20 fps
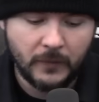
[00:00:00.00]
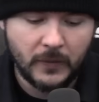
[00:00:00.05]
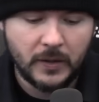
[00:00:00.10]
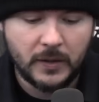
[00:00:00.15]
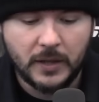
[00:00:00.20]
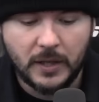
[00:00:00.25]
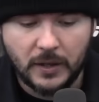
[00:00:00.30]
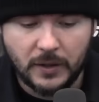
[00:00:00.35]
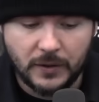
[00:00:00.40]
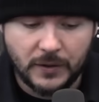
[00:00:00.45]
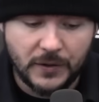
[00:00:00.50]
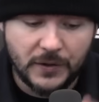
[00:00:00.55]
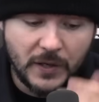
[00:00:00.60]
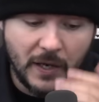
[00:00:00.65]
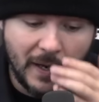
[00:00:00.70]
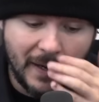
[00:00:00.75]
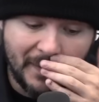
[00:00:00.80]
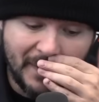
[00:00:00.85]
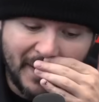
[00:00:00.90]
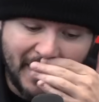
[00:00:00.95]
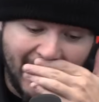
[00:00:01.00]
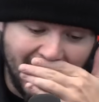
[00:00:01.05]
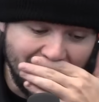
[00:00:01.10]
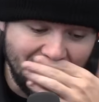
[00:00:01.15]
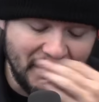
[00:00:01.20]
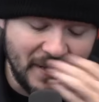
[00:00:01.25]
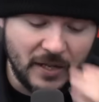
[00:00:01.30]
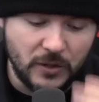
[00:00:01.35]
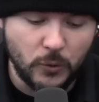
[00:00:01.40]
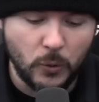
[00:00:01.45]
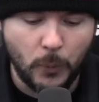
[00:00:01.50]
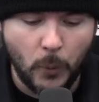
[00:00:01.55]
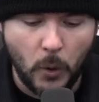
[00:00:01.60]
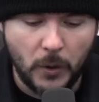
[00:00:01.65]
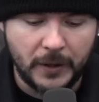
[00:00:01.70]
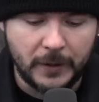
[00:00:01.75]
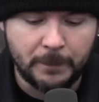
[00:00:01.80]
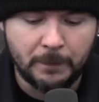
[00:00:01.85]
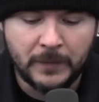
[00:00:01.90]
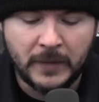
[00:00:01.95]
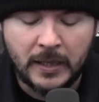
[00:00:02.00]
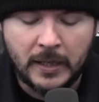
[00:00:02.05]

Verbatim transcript: Here's uh, the AP's reporting.